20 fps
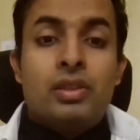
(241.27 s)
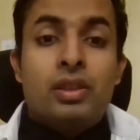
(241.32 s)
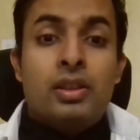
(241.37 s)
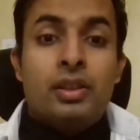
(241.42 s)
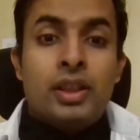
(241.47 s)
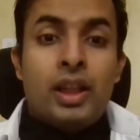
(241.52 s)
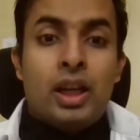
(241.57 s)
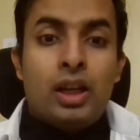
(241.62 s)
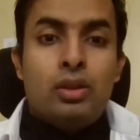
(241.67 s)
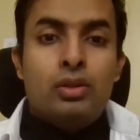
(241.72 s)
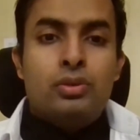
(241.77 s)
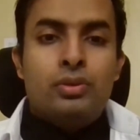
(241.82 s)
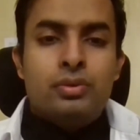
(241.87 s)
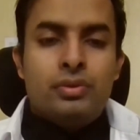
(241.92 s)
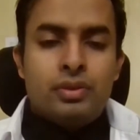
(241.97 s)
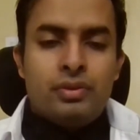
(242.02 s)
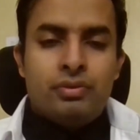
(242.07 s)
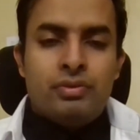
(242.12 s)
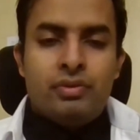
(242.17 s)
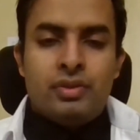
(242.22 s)
now,
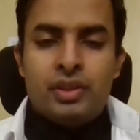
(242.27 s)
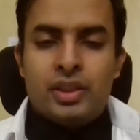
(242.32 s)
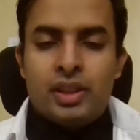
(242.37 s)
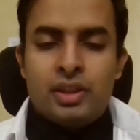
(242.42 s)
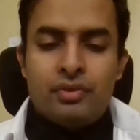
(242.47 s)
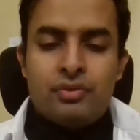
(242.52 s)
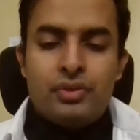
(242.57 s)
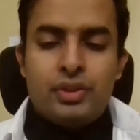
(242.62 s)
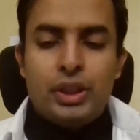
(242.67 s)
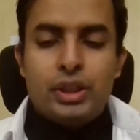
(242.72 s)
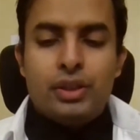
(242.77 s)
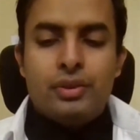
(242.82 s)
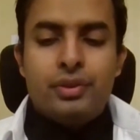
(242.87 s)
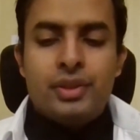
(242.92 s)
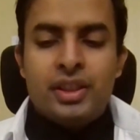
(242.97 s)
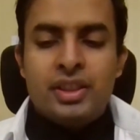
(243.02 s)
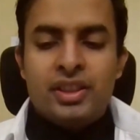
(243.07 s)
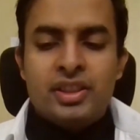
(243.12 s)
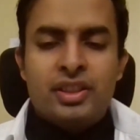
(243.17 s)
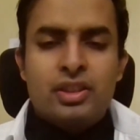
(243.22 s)
a few
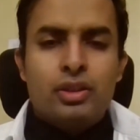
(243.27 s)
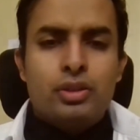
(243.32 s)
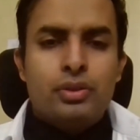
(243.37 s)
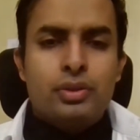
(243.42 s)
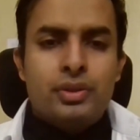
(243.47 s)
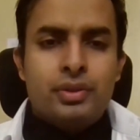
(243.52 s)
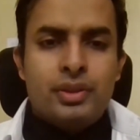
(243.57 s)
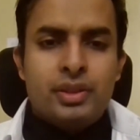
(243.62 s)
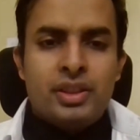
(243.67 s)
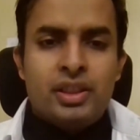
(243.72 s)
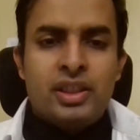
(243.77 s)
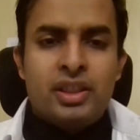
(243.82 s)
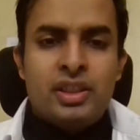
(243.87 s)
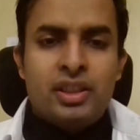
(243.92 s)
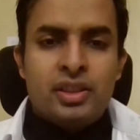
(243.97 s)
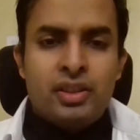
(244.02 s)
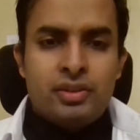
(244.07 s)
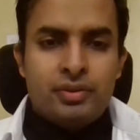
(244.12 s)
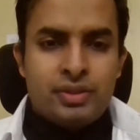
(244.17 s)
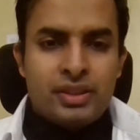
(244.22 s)
years ago, in
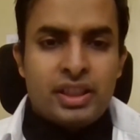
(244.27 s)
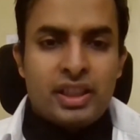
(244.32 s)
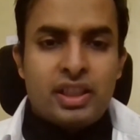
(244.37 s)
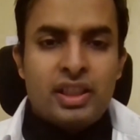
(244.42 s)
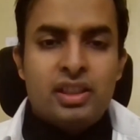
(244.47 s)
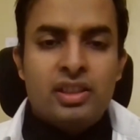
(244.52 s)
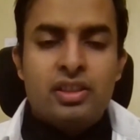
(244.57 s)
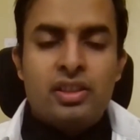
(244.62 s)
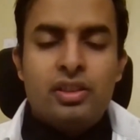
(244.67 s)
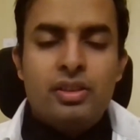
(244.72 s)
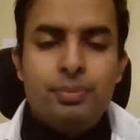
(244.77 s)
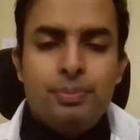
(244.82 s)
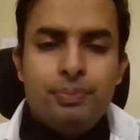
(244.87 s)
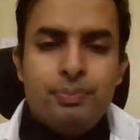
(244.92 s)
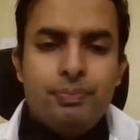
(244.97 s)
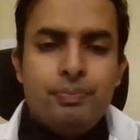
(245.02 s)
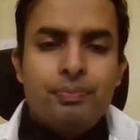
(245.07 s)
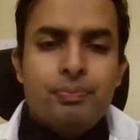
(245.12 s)
their second term,